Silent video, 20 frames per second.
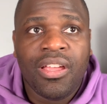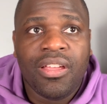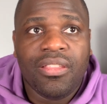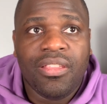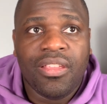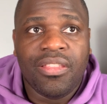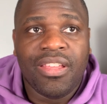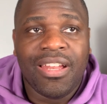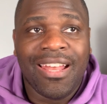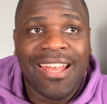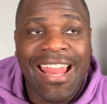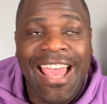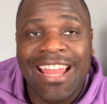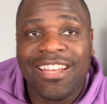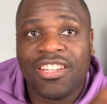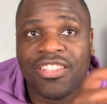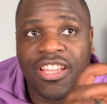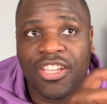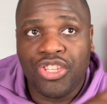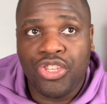that the
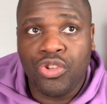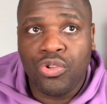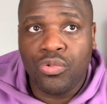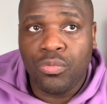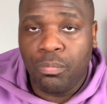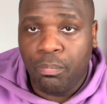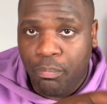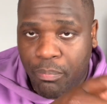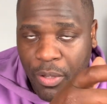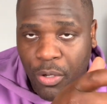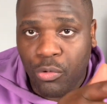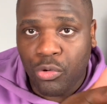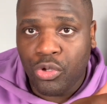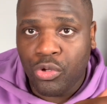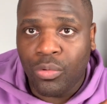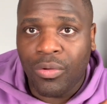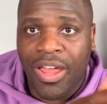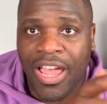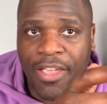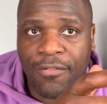ladder that you built
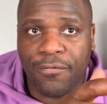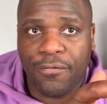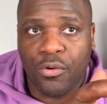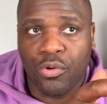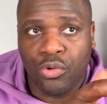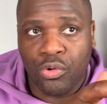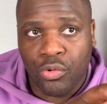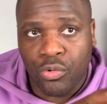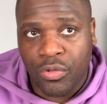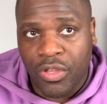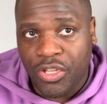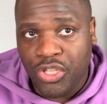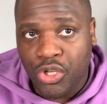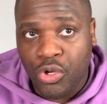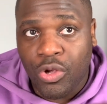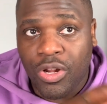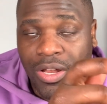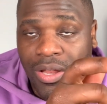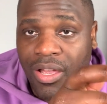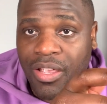your life on or that you
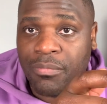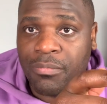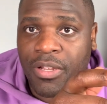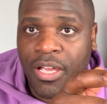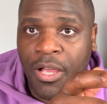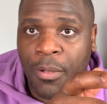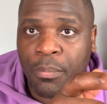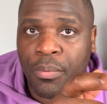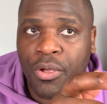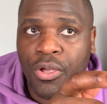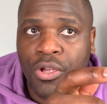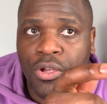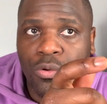climbed up